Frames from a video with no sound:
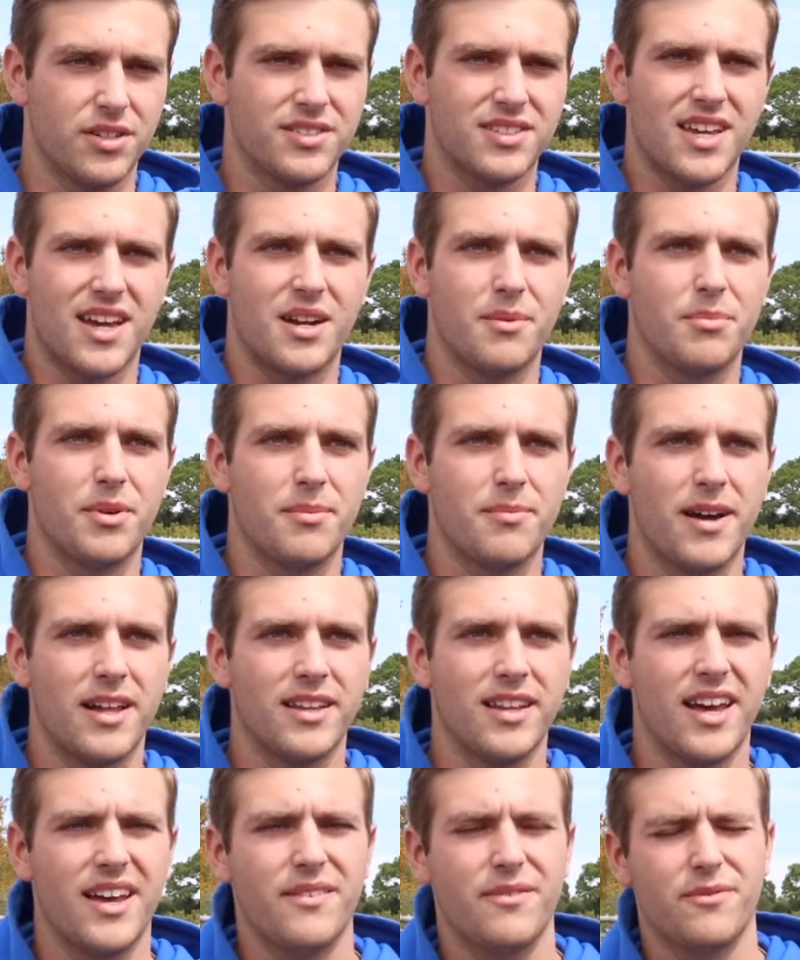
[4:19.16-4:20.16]
It's kind of been my
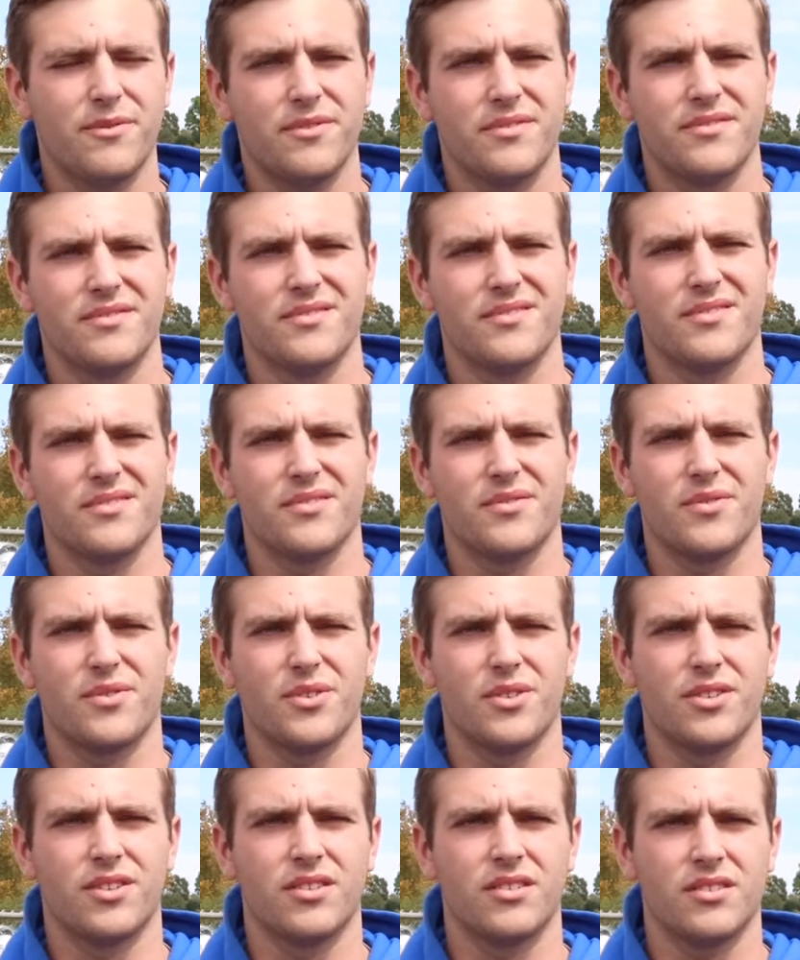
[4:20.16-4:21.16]
life
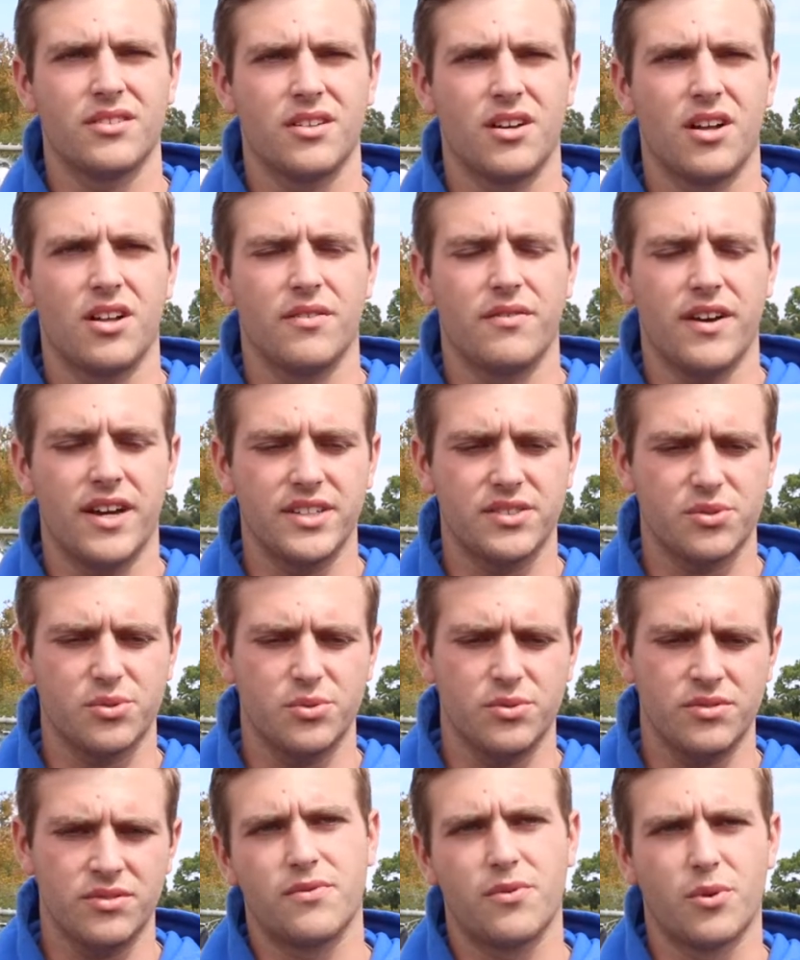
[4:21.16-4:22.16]
for all of high
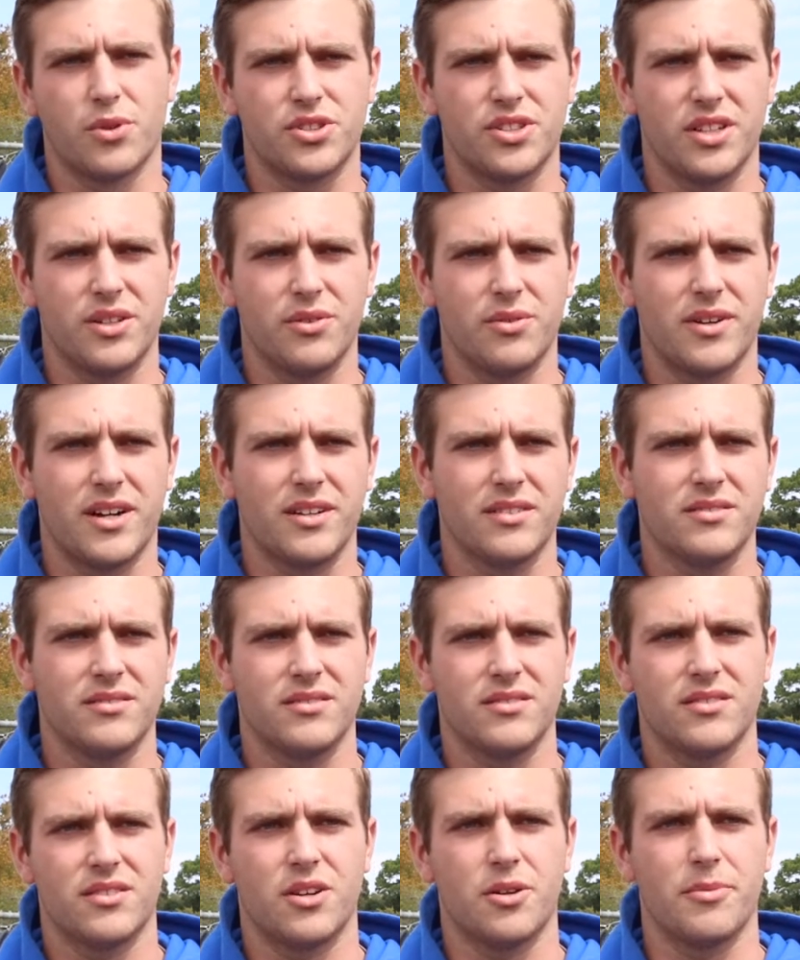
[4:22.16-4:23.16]
school. Fortunately, when I
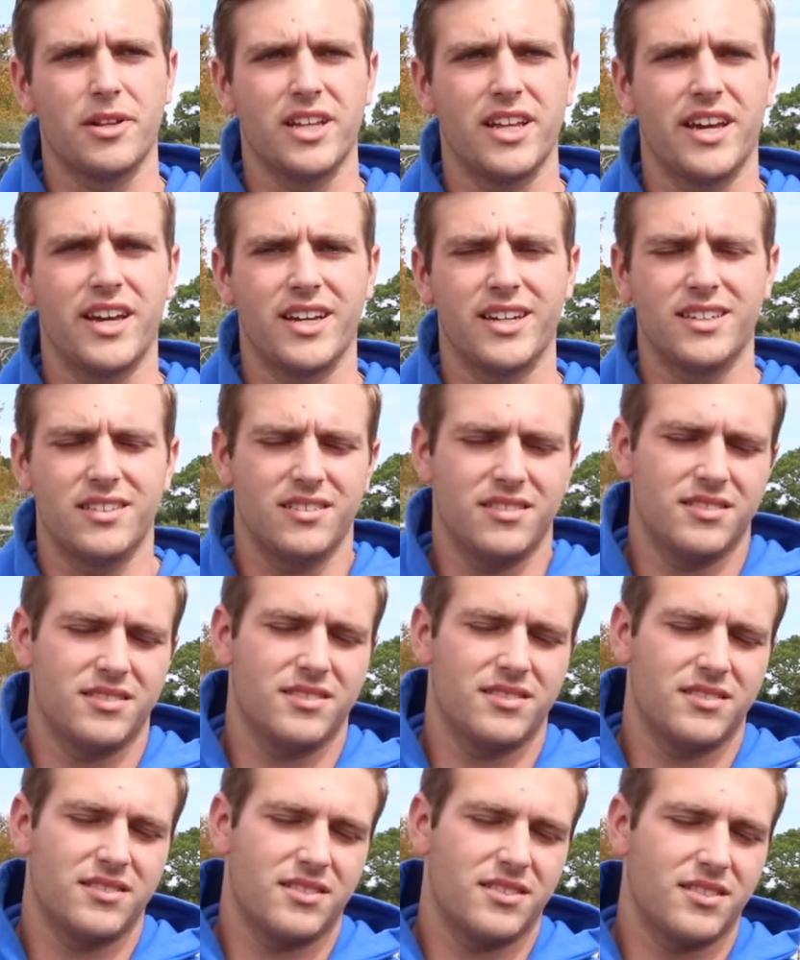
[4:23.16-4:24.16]
hurt my leg,
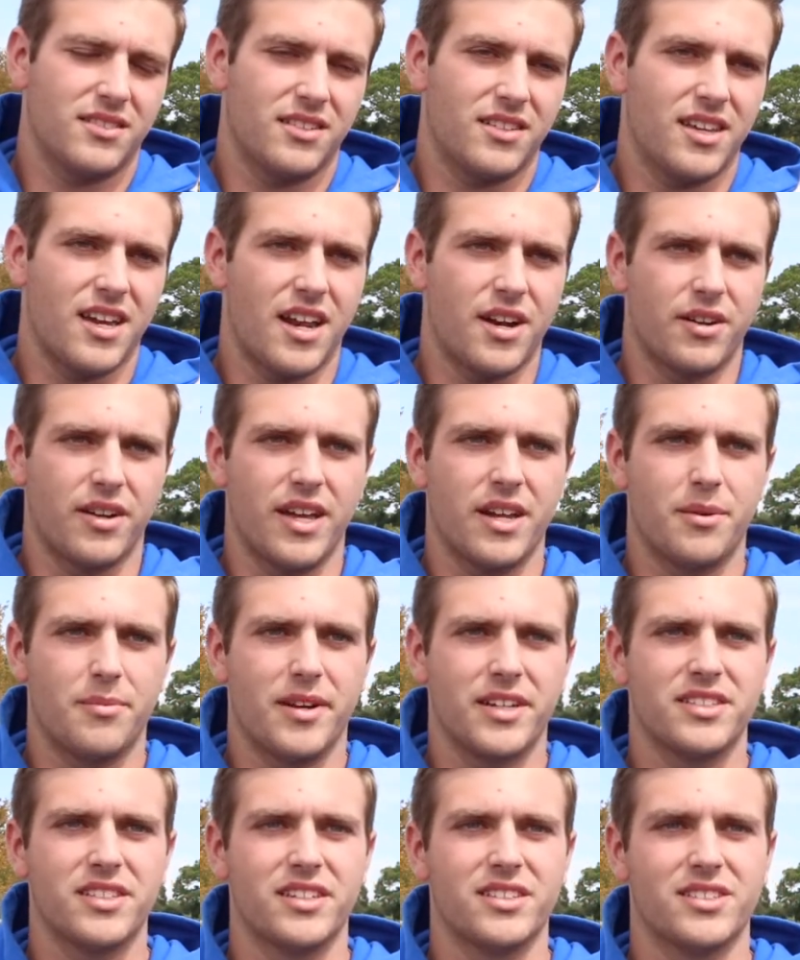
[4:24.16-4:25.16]
kind of
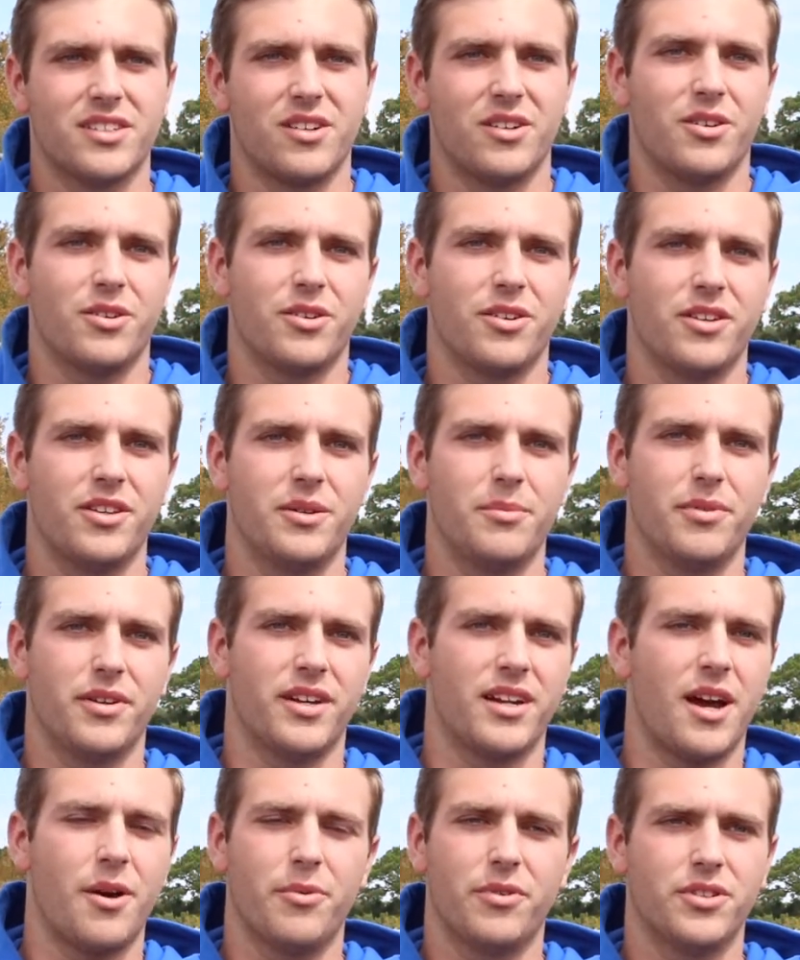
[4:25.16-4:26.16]
ended my season a little early,
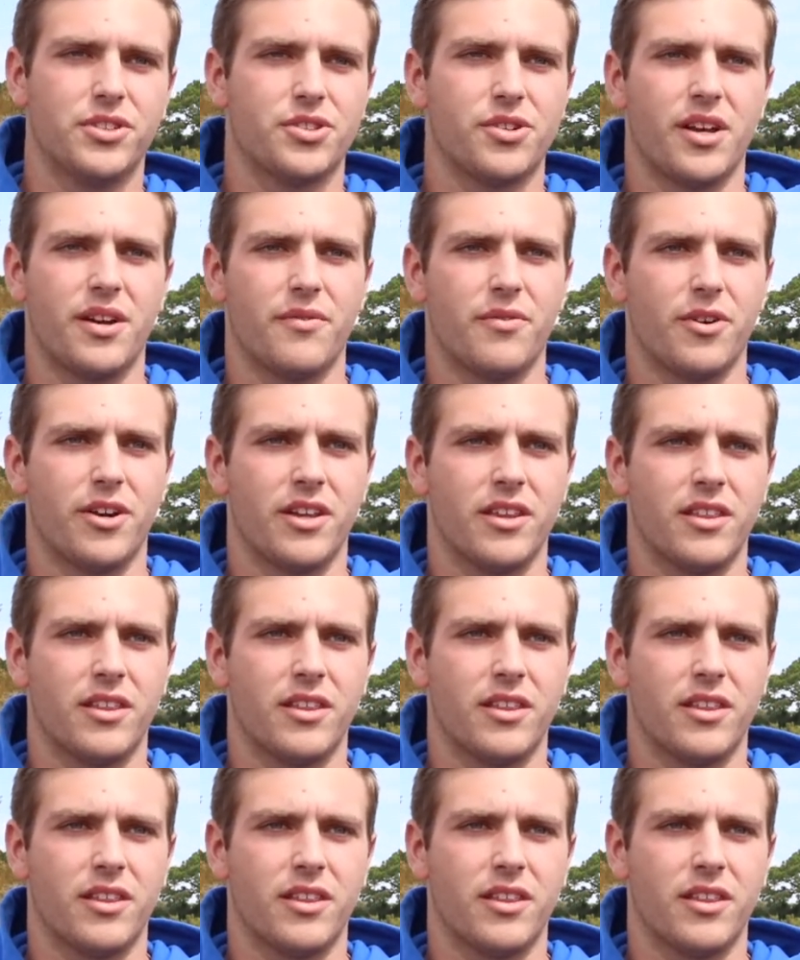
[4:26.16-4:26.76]
but I wouldn't trade it for